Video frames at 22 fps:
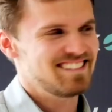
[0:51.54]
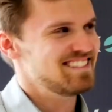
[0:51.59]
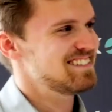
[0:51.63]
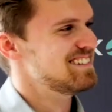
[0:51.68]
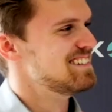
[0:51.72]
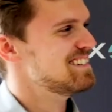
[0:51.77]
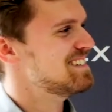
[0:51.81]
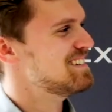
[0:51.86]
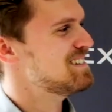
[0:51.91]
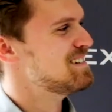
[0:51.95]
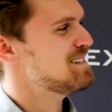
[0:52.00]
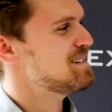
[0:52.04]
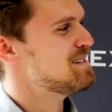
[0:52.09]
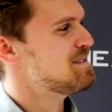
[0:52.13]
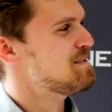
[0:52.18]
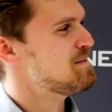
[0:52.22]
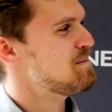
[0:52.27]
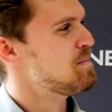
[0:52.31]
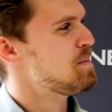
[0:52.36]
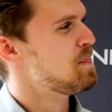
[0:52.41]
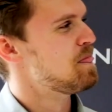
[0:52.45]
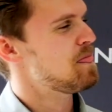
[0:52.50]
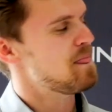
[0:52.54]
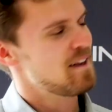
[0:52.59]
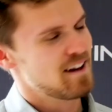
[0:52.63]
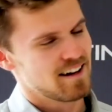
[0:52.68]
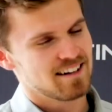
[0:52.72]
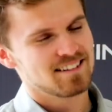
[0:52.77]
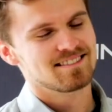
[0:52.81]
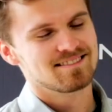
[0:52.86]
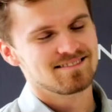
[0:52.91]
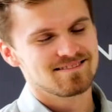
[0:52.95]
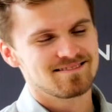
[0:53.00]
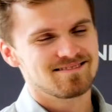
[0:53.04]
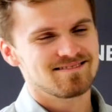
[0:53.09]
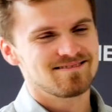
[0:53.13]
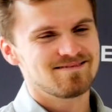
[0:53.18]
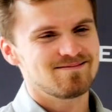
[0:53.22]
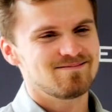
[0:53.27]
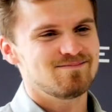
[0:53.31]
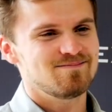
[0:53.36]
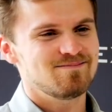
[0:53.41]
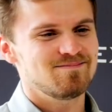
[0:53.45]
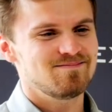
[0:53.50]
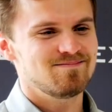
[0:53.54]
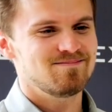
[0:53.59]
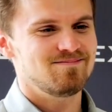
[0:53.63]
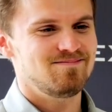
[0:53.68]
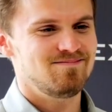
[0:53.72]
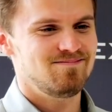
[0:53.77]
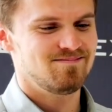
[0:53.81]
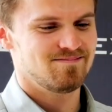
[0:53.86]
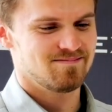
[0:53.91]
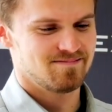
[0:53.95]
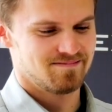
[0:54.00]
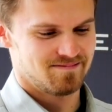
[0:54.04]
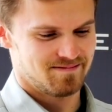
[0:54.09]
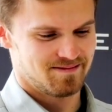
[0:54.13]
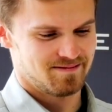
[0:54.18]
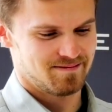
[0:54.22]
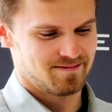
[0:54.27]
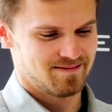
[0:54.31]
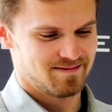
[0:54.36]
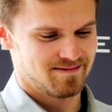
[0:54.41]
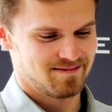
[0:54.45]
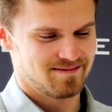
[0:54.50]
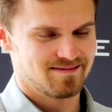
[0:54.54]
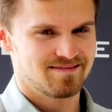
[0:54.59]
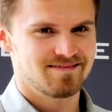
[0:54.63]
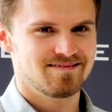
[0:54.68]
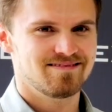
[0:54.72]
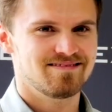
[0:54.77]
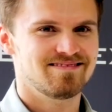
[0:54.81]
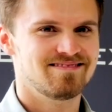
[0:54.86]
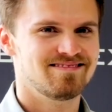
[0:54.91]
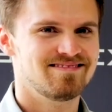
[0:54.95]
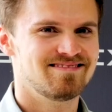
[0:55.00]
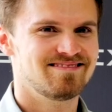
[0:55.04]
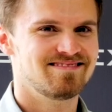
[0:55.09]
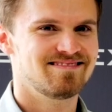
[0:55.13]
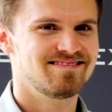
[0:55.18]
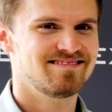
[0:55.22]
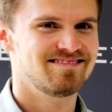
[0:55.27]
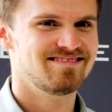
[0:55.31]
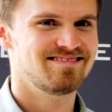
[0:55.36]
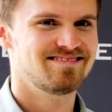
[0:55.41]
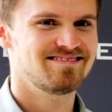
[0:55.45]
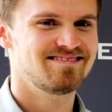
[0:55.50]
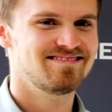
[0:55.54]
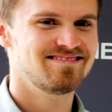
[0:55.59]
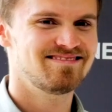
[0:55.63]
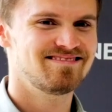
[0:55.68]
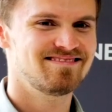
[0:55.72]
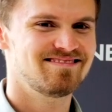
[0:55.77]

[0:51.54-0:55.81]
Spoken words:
No words are spoken by the person on screen.